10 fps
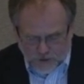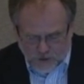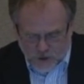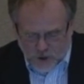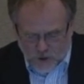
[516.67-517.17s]

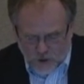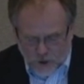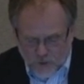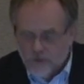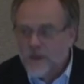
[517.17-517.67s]
So
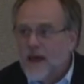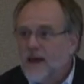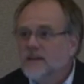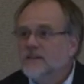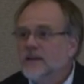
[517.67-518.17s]
with
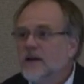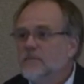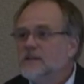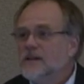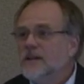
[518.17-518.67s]
that, did I
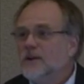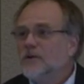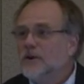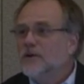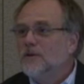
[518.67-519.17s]
miss any
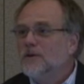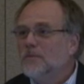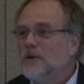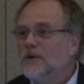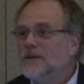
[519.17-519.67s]
critical
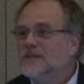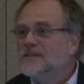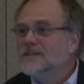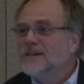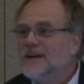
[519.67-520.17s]

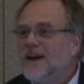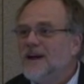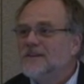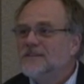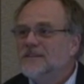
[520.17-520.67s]
components,
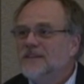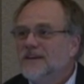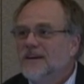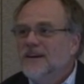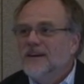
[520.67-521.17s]
Allison?
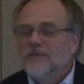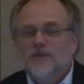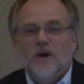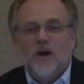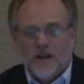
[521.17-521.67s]
If
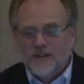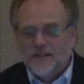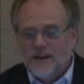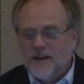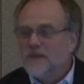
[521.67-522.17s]
not,
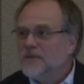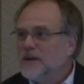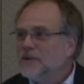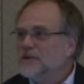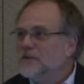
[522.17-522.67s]
then
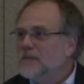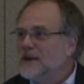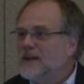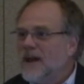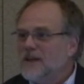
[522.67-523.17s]
I'll turn it
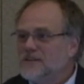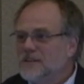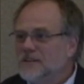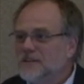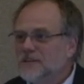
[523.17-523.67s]
back to
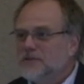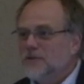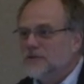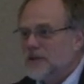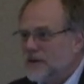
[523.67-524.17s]
Allison to
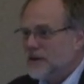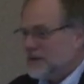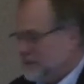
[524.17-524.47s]
introduce Eric.